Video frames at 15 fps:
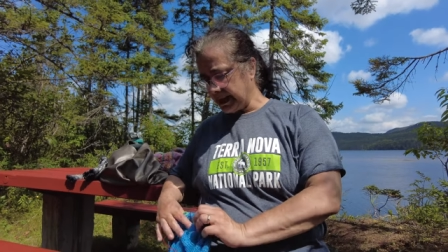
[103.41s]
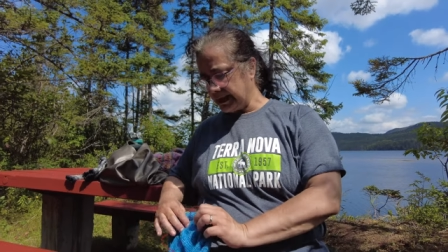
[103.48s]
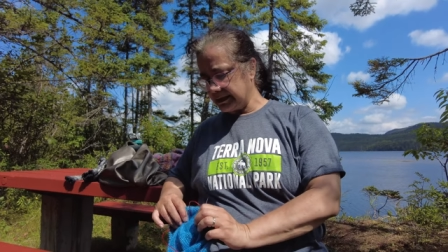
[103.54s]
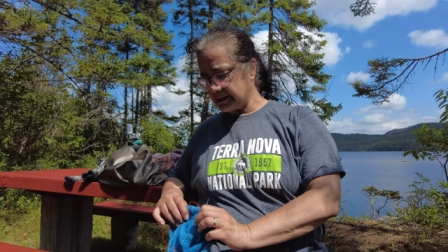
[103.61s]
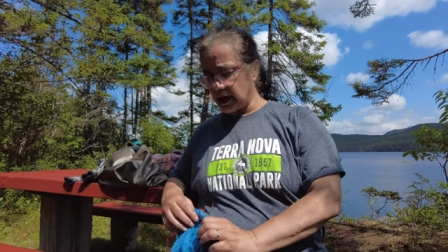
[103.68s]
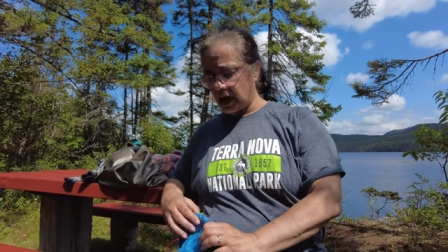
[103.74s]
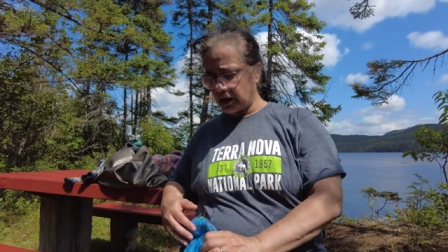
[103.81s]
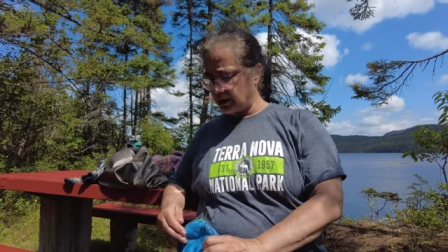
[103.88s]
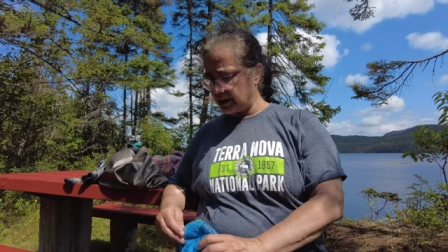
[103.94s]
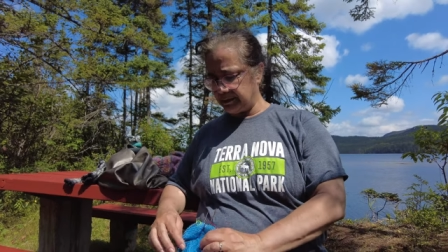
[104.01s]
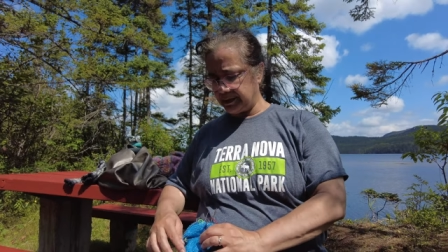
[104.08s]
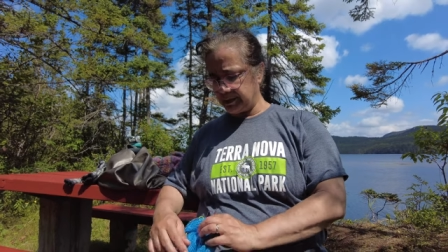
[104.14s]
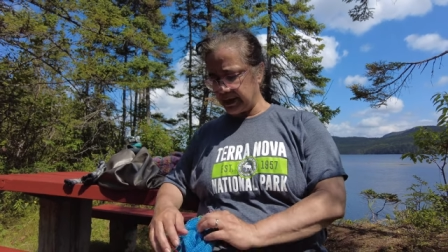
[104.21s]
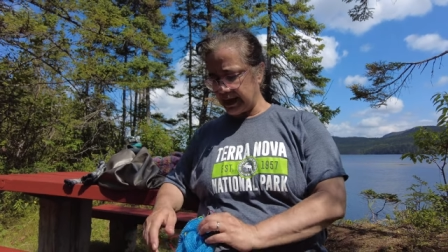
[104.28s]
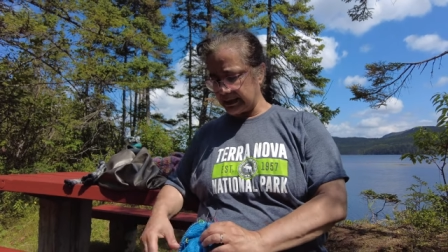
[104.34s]
it's not gonna
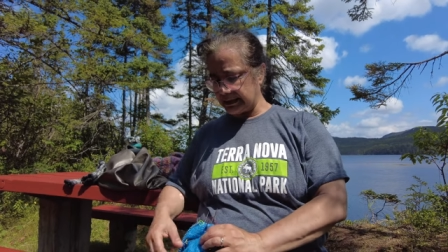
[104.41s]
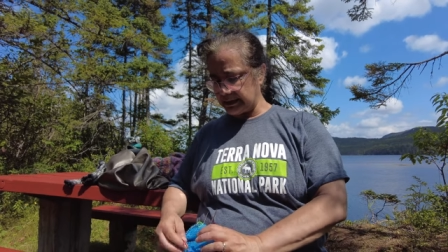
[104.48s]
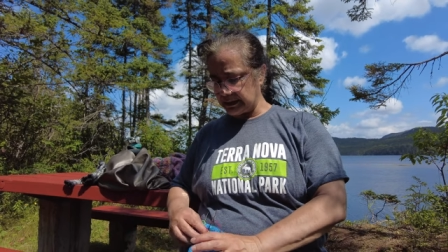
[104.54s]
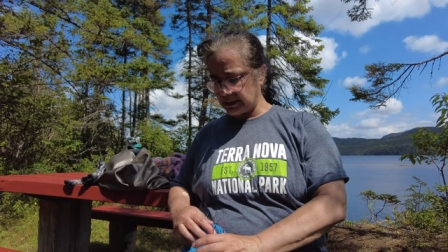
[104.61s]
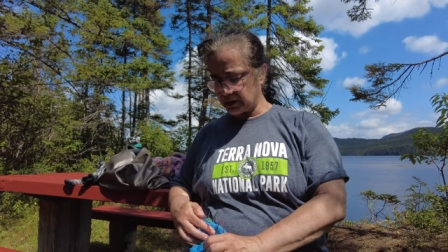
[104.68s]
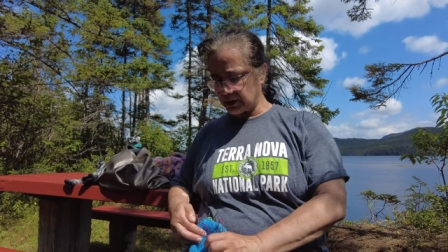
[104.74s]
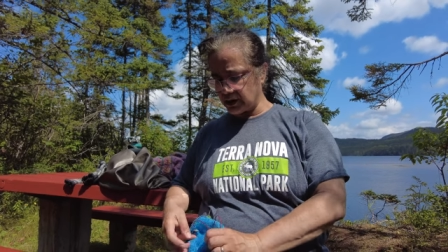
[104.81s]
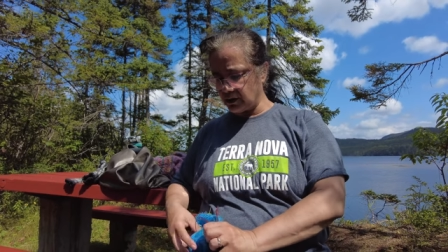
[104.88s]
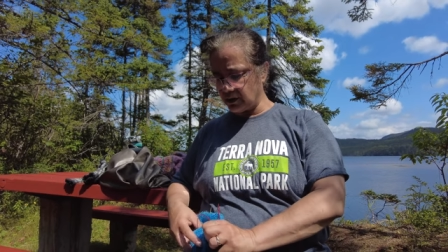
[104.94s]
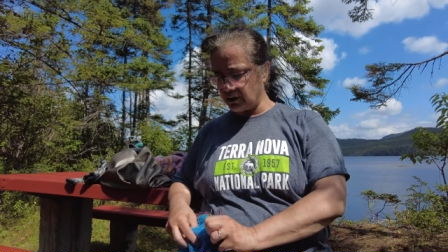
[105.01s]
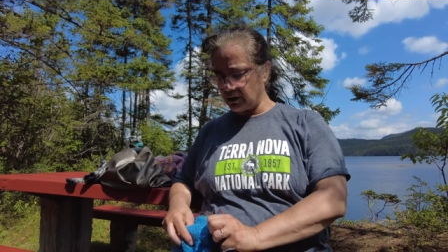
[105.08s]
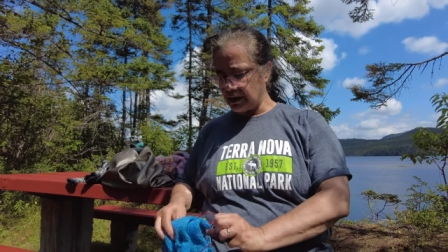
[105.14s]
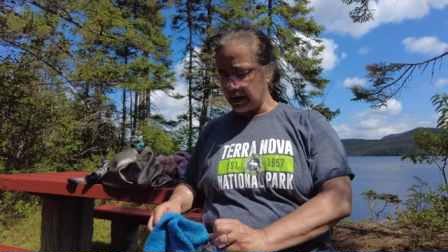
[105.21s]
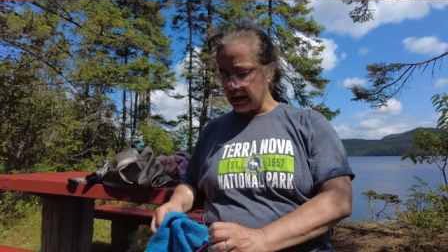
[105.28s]
be ready. So